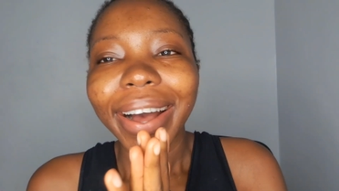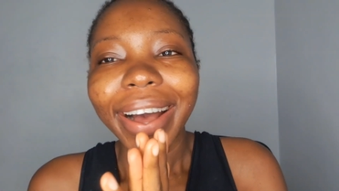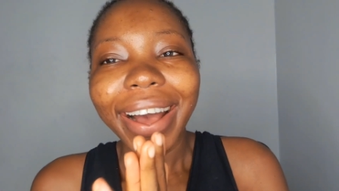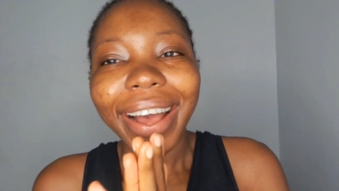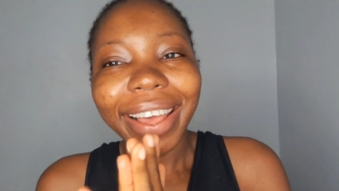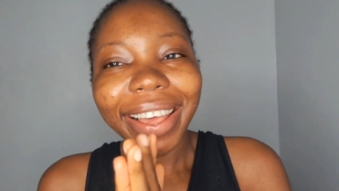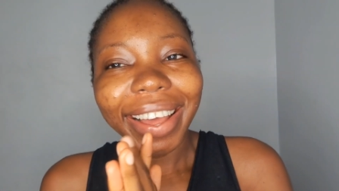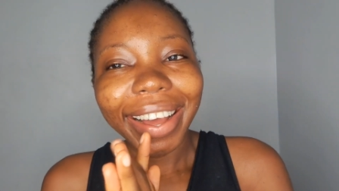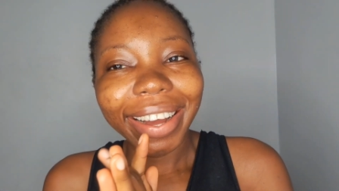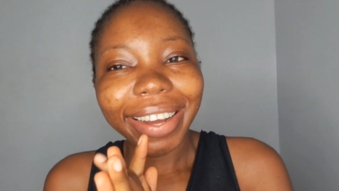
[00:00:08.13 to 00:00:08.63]

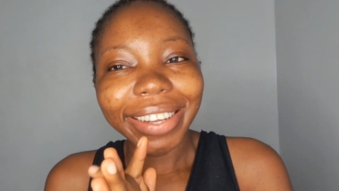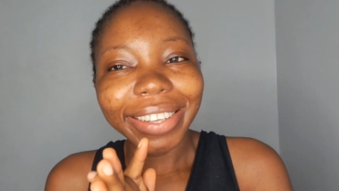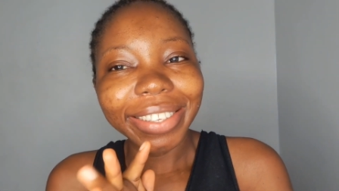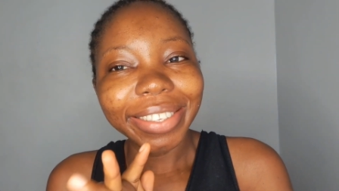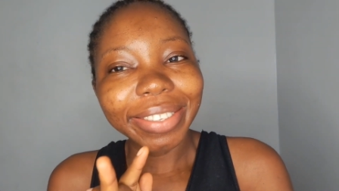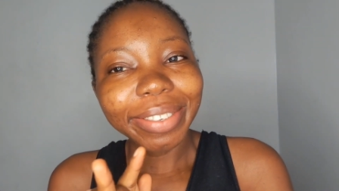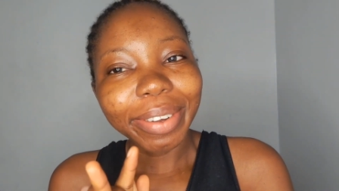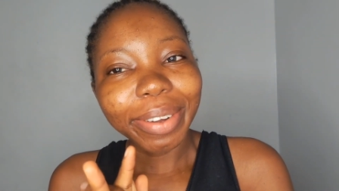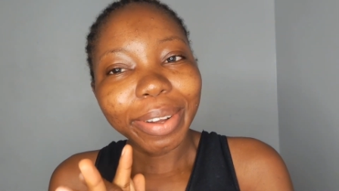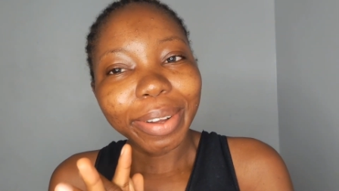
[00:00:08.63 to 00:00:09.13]
Hi
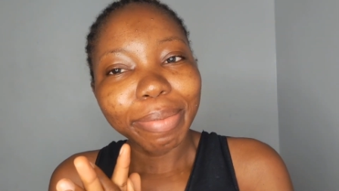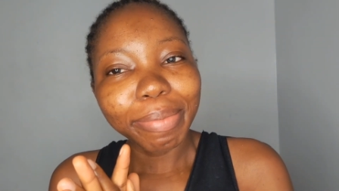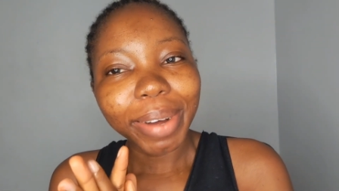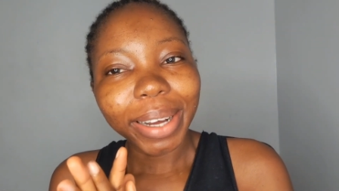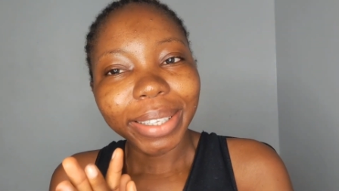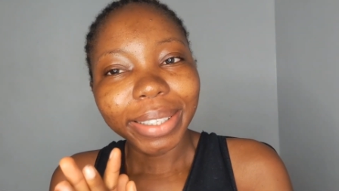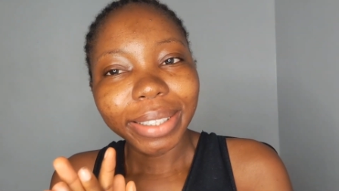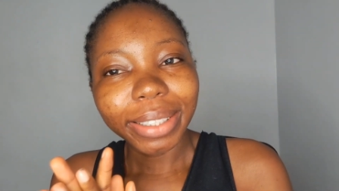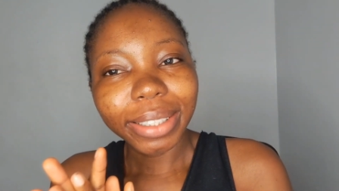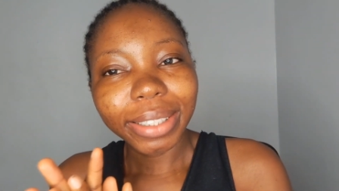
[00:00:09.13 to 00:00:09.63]
guys, welcome
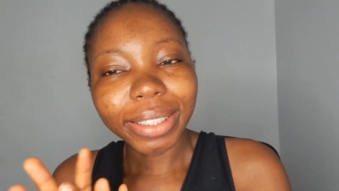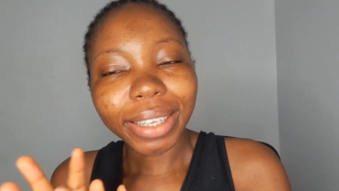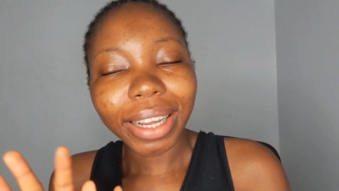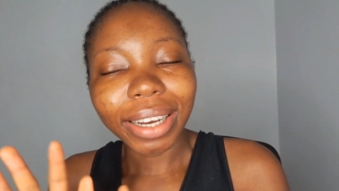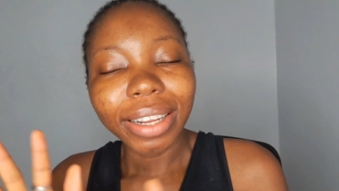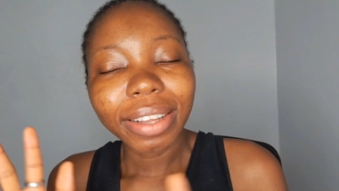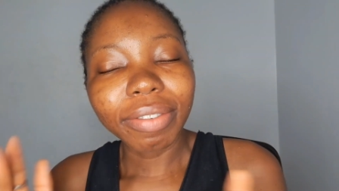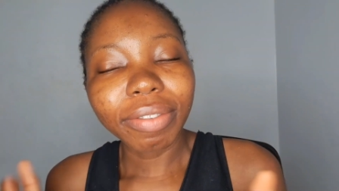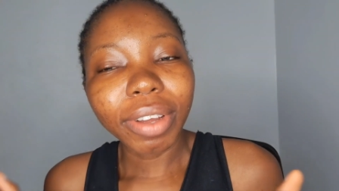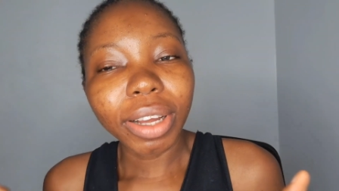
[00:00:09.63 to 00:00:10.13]
back to the
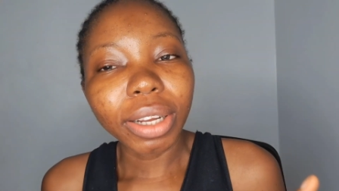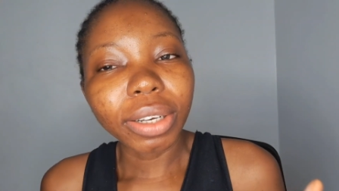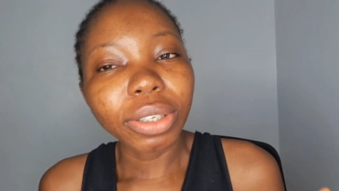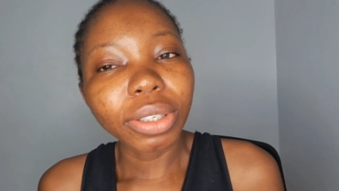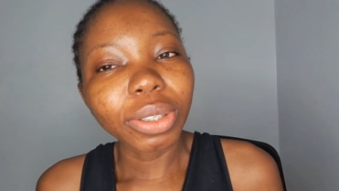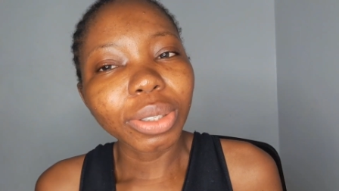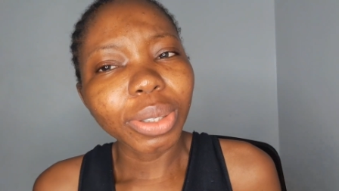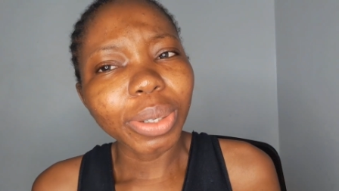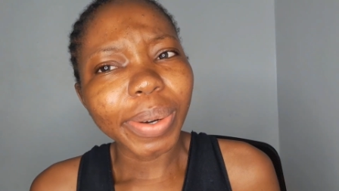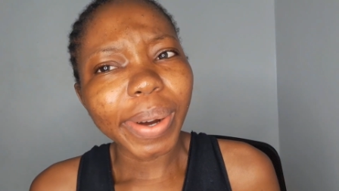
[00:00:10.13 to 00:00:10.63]
channel. If you are
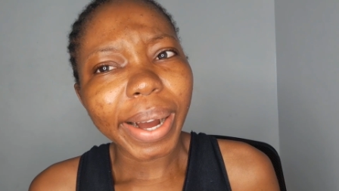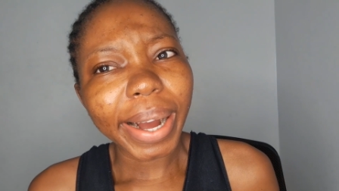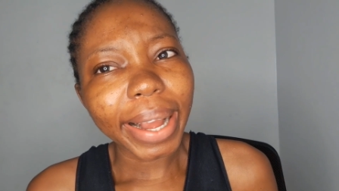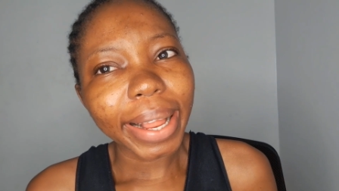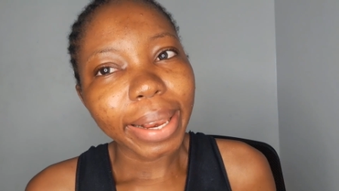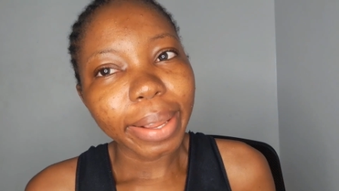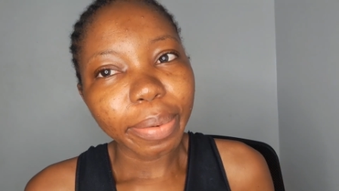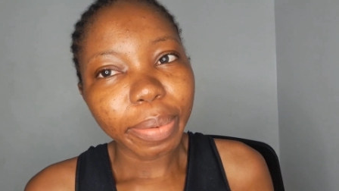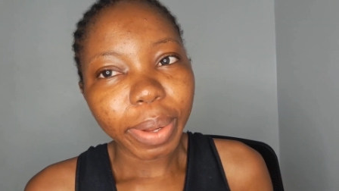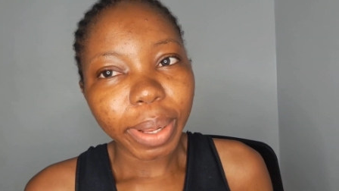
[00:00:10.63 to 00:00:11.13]
new, you're
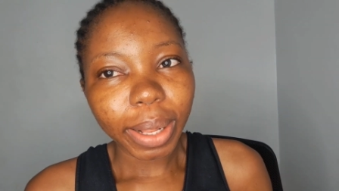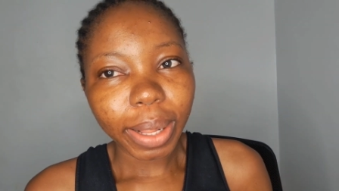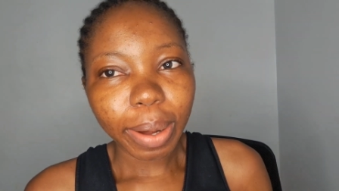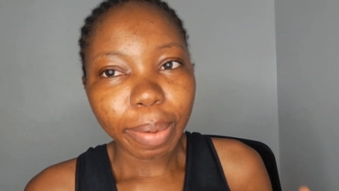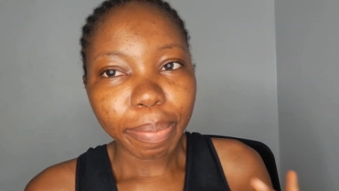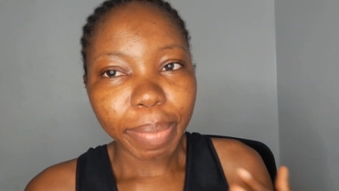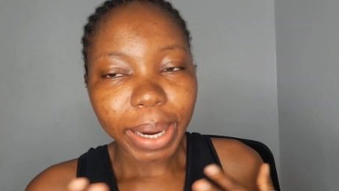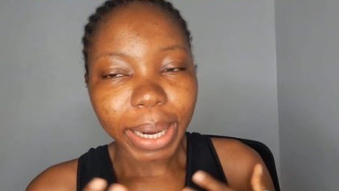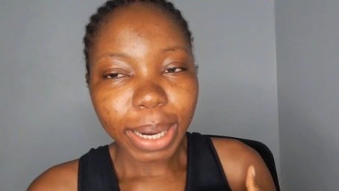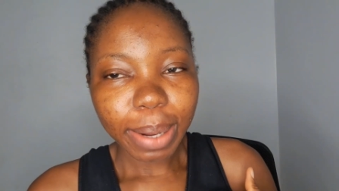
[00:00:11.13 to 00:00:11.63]
highly
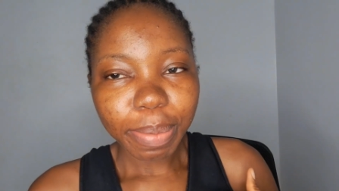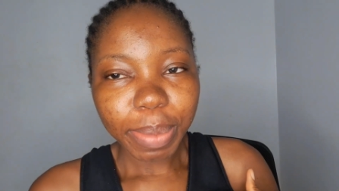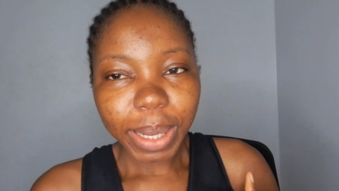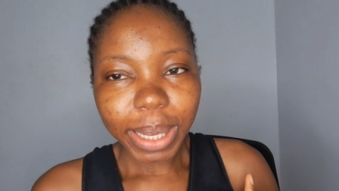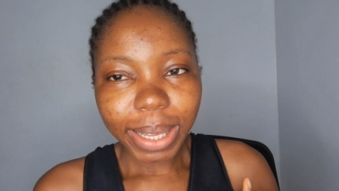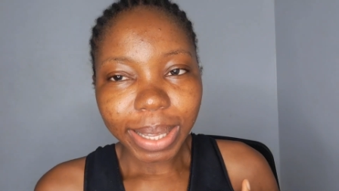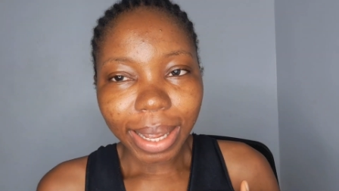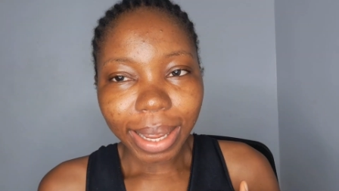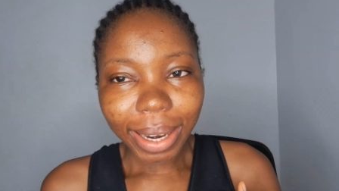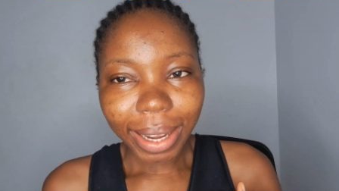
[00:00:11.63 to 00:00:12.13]
welcome. My name
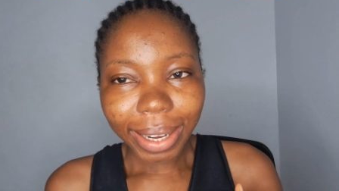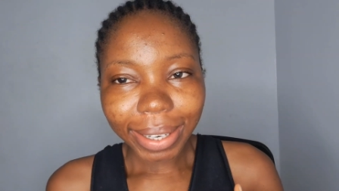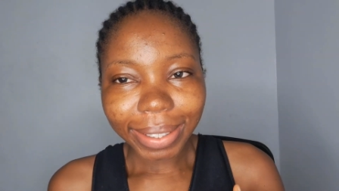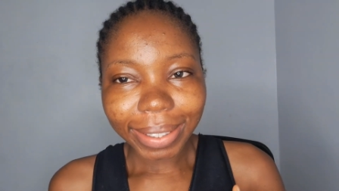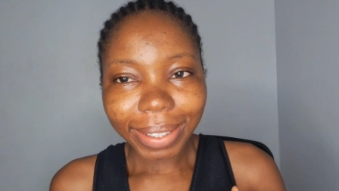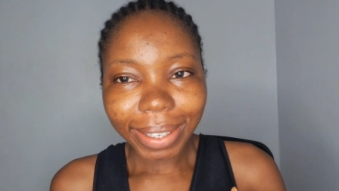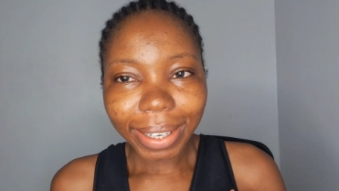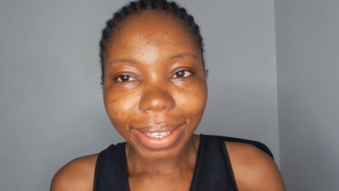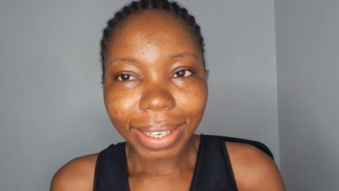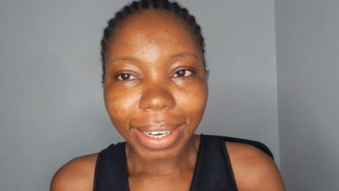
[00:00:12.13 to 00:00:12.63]
is Stella
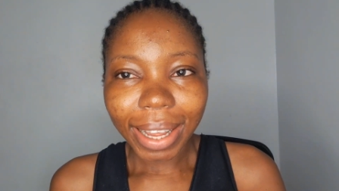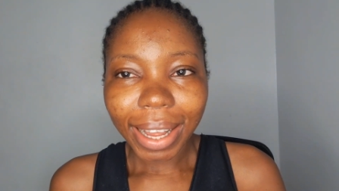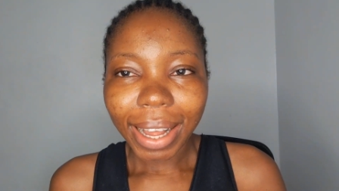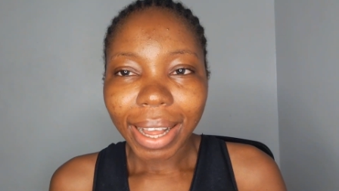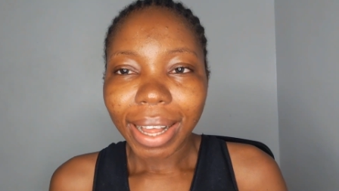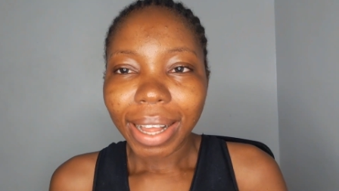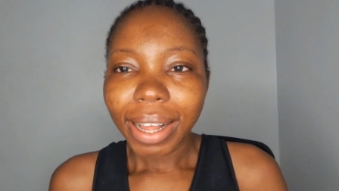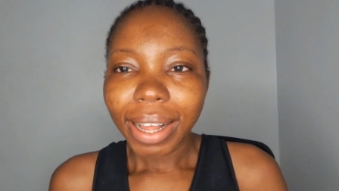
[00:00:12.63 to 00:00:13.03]
Dean.